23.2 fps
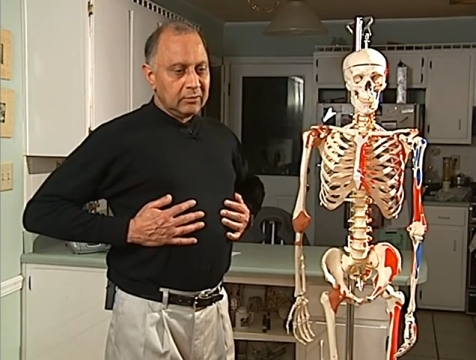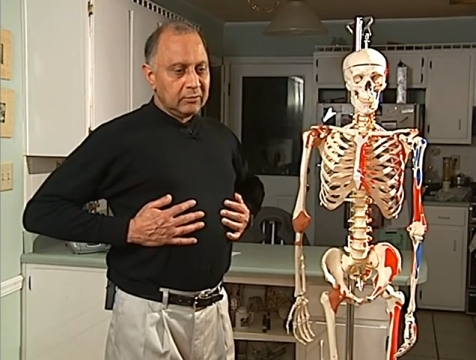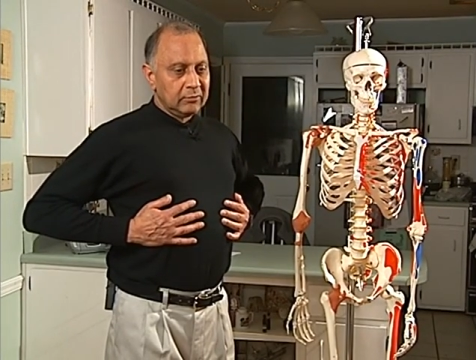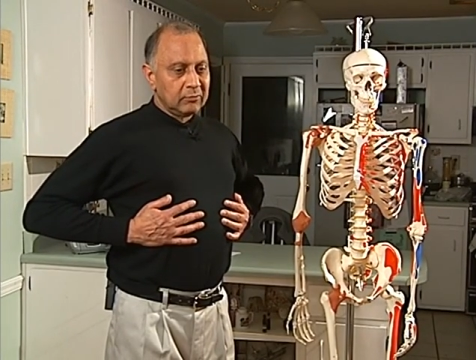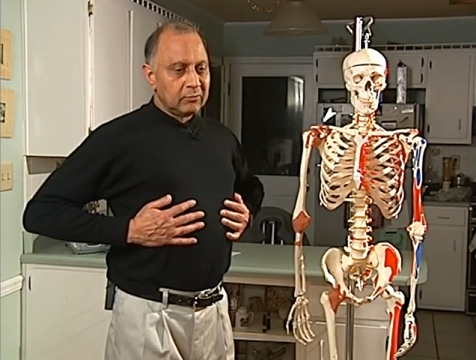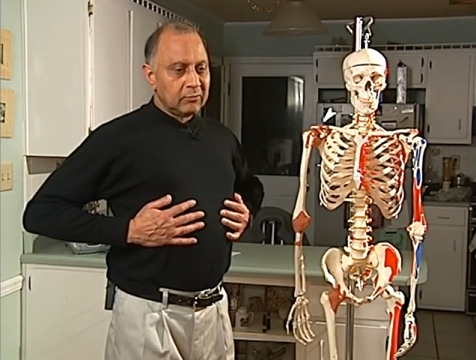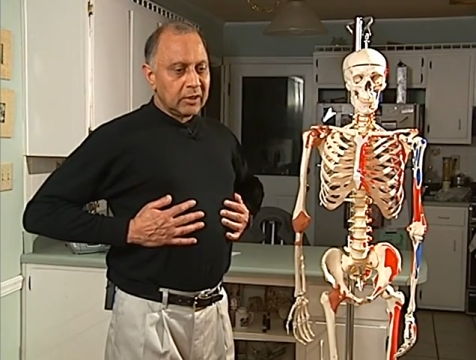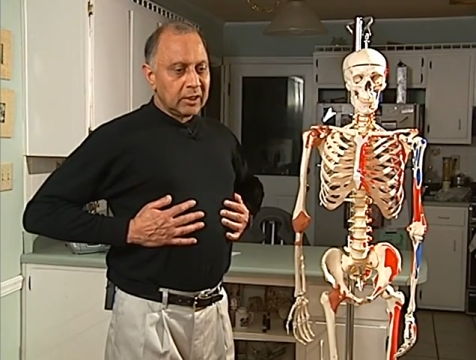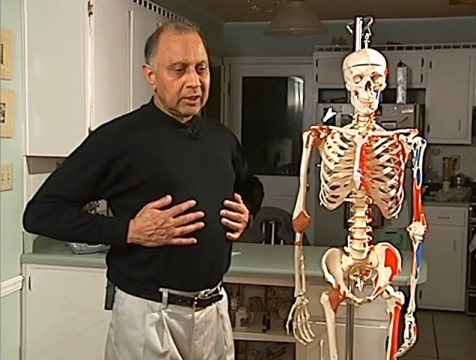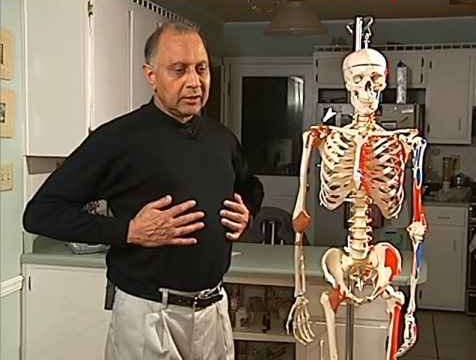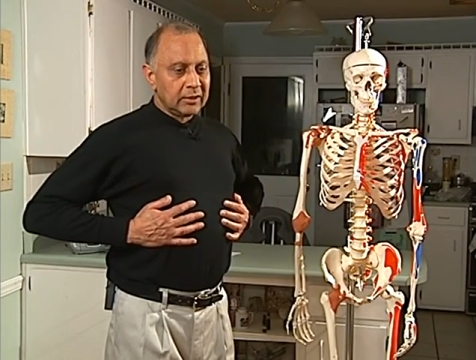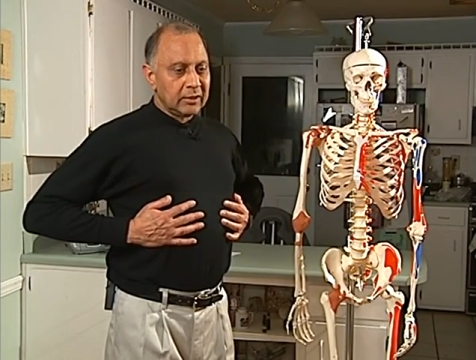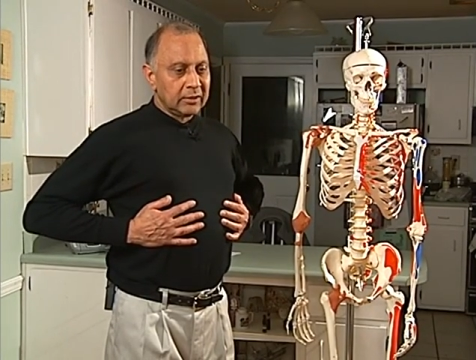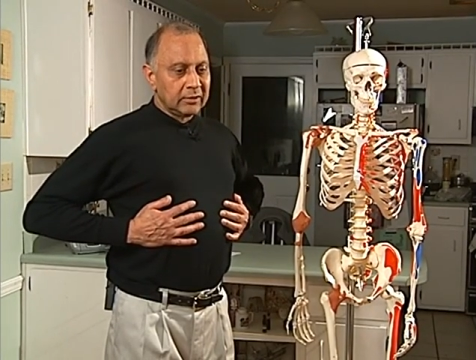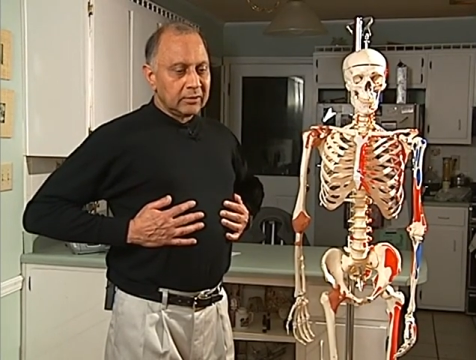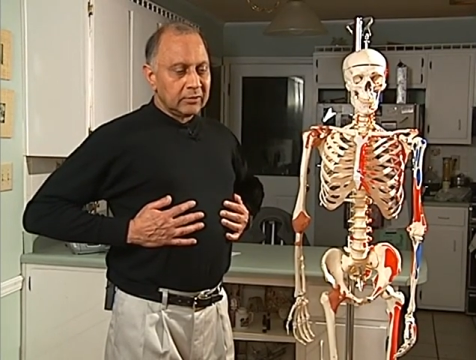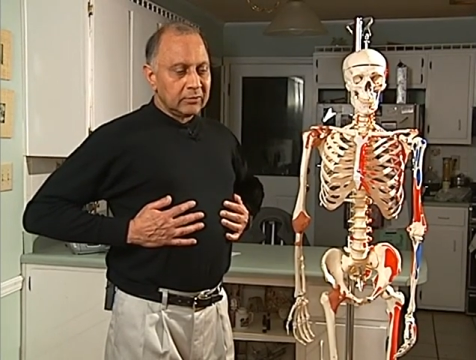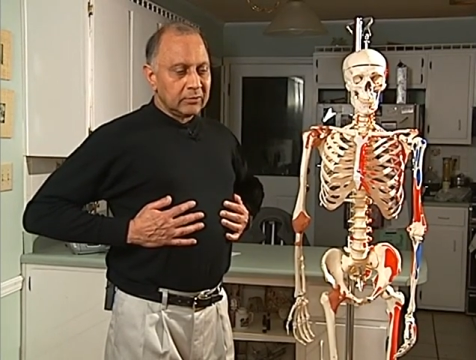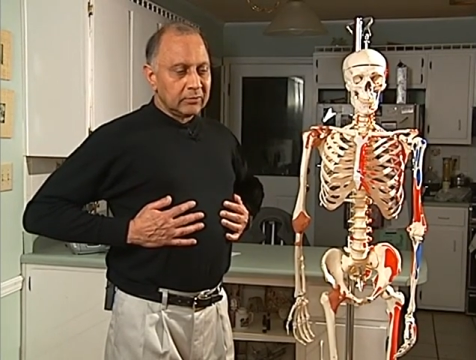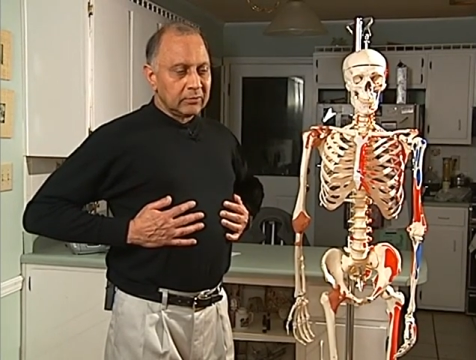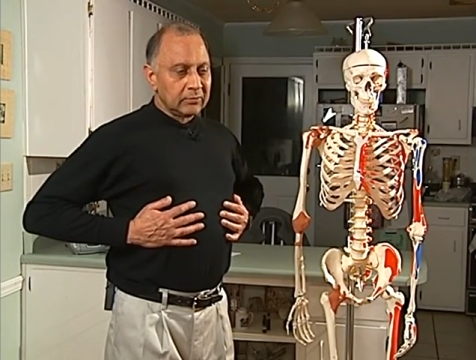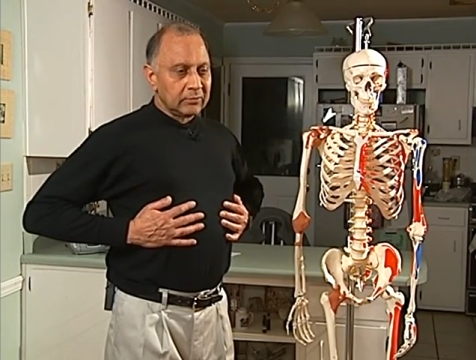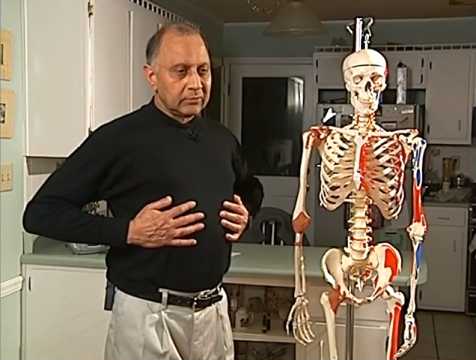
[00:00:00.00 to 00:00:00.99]
wider
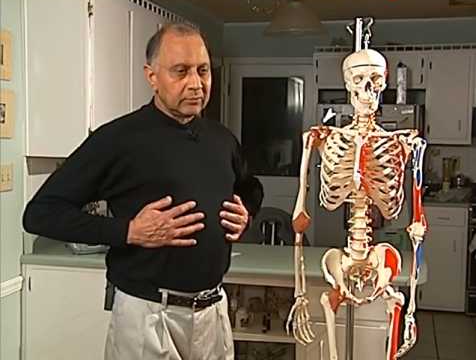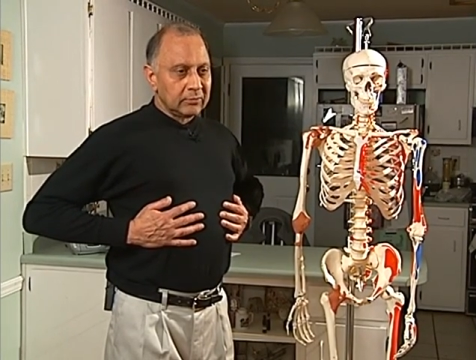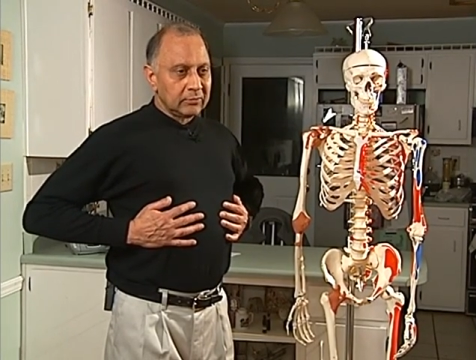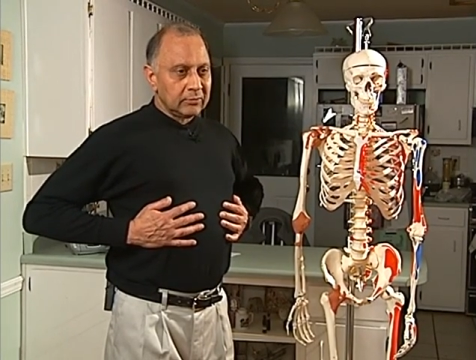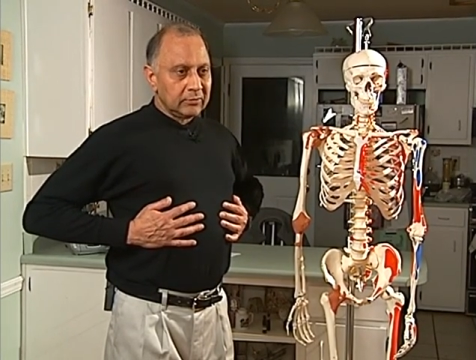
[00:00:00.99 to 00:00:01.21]
too.